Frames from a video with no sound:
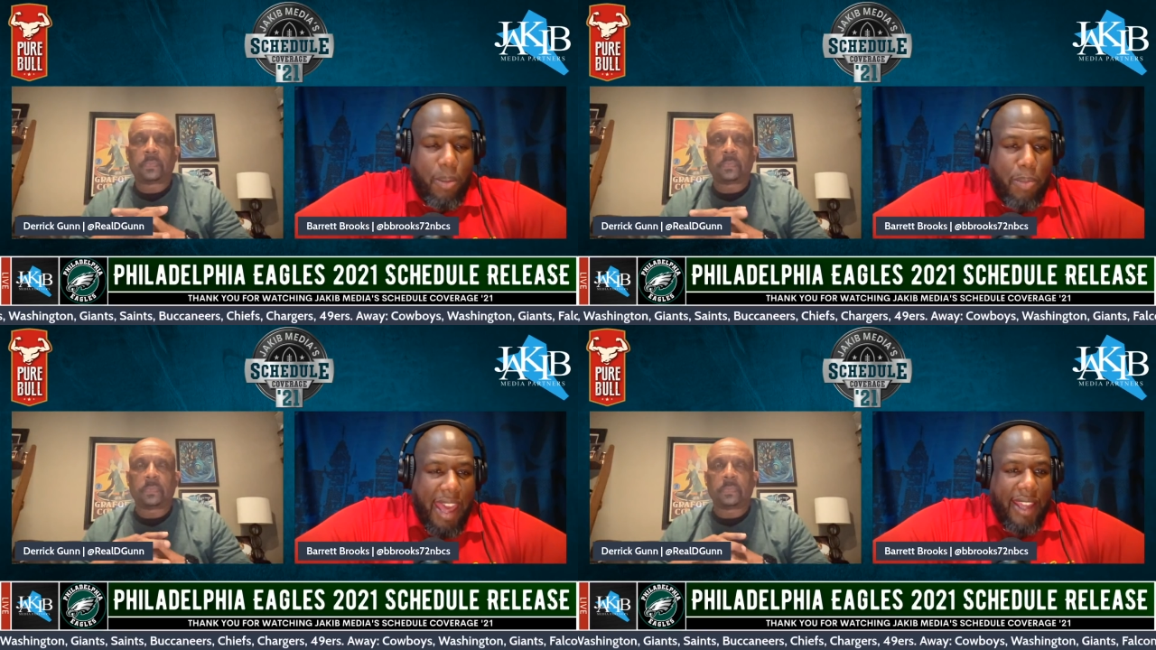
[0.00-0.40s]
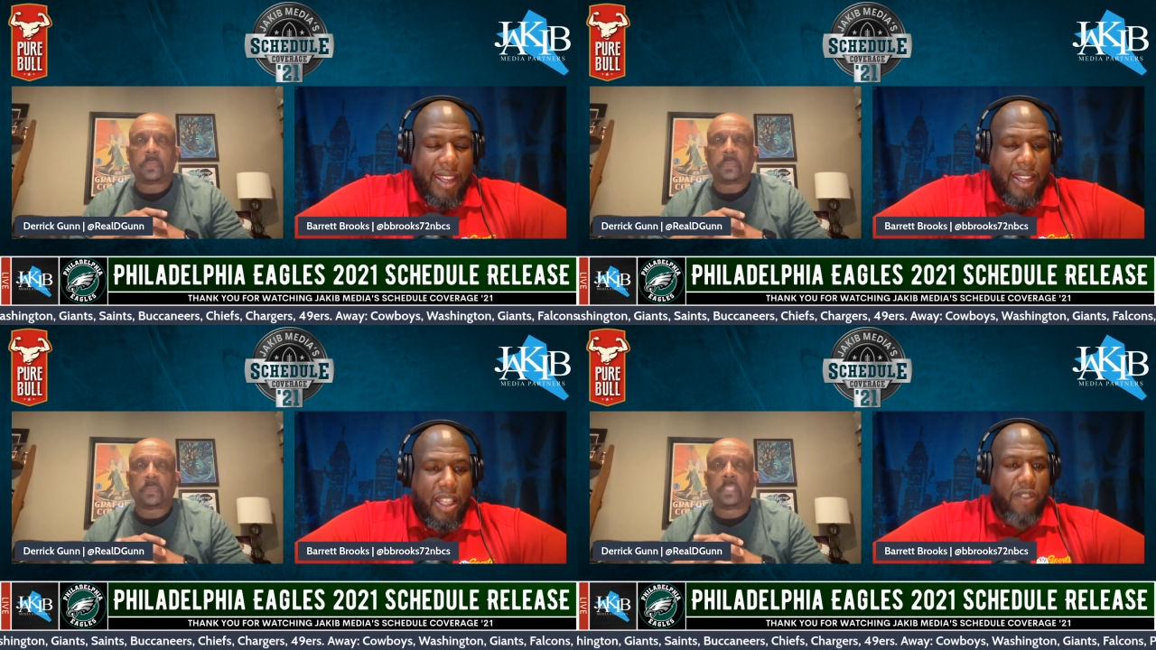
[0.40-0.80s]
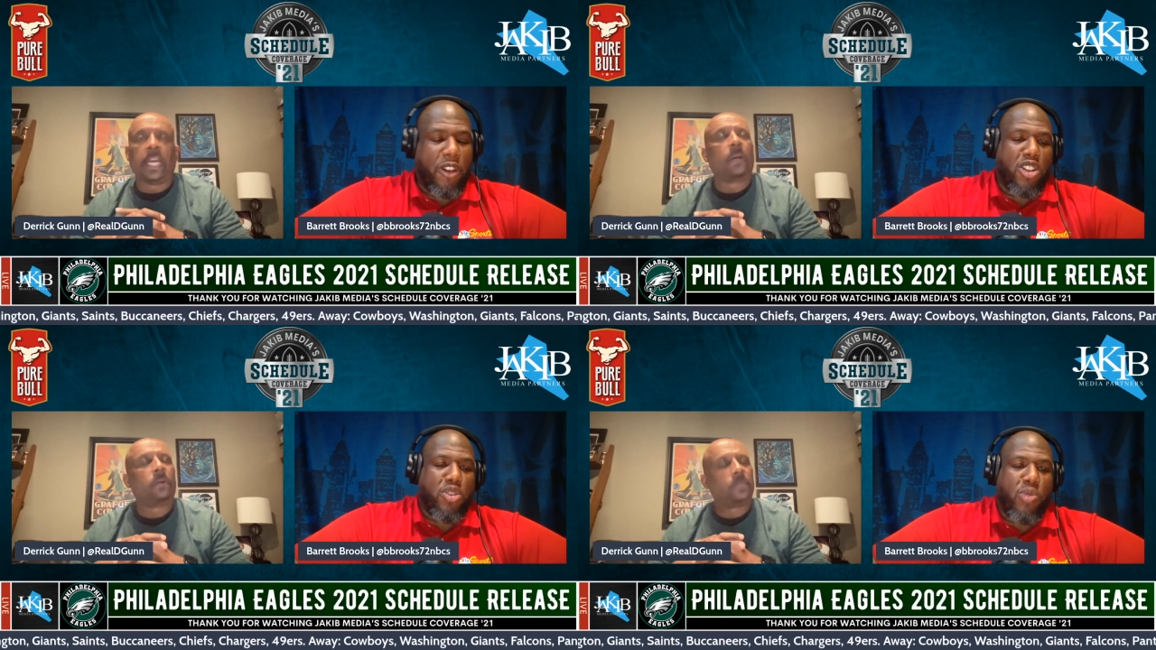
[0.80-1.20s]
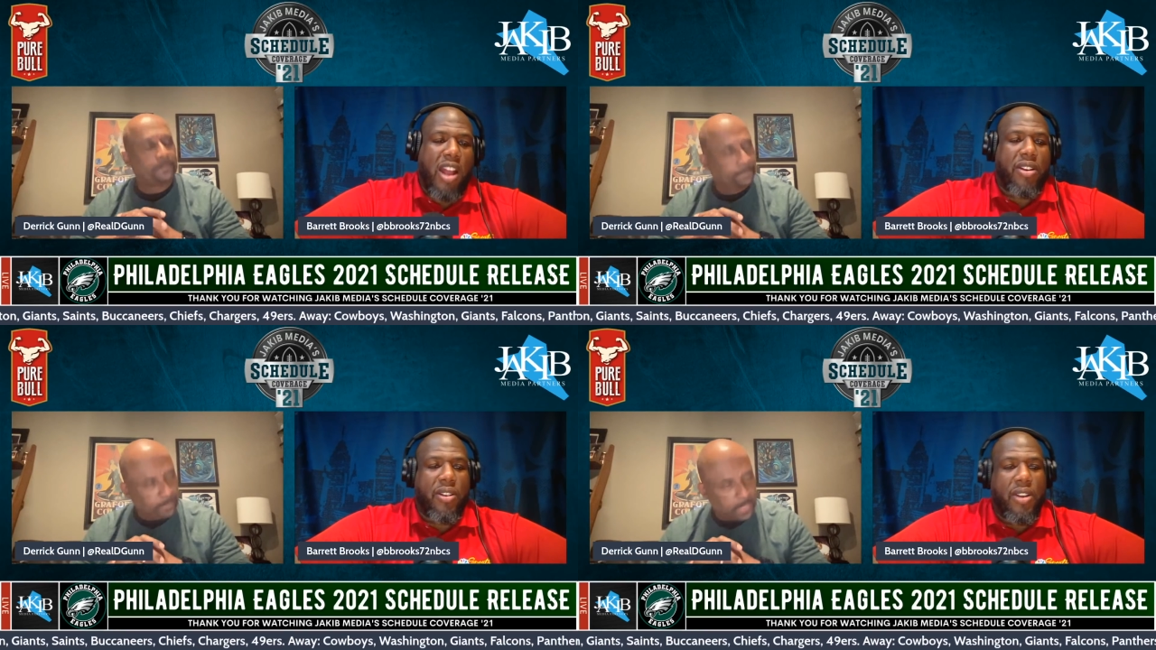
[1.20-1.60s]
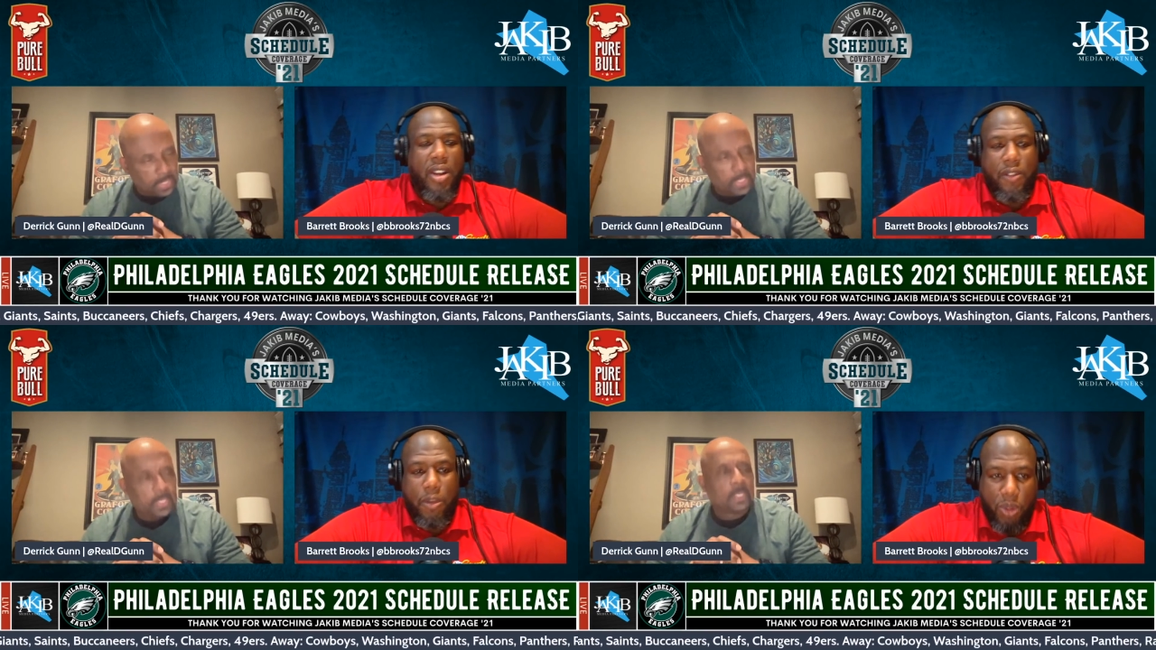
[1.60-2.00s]
Speaker 1: back. Their first yeah. rounder
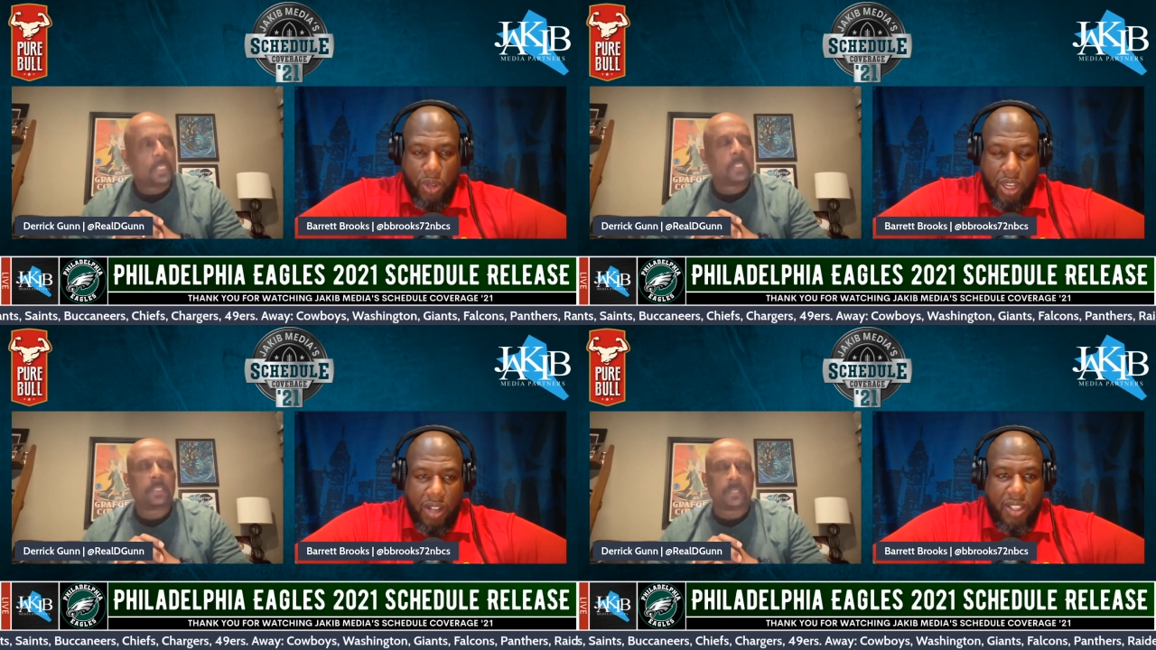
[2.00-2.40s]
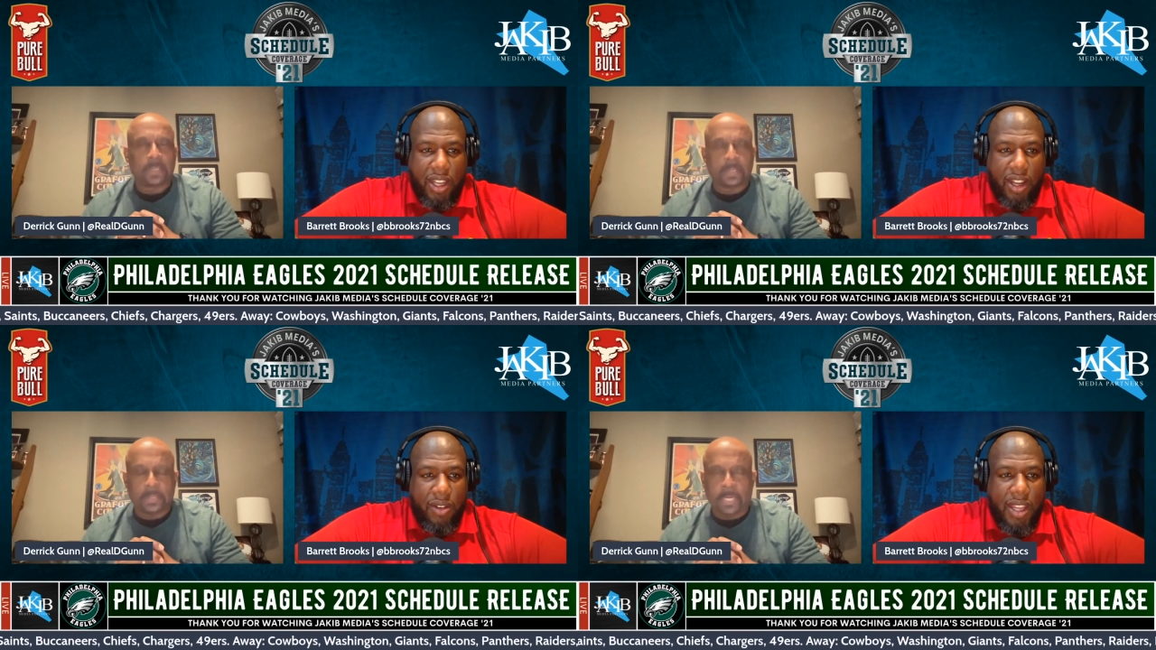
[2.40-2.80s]
from two years ago.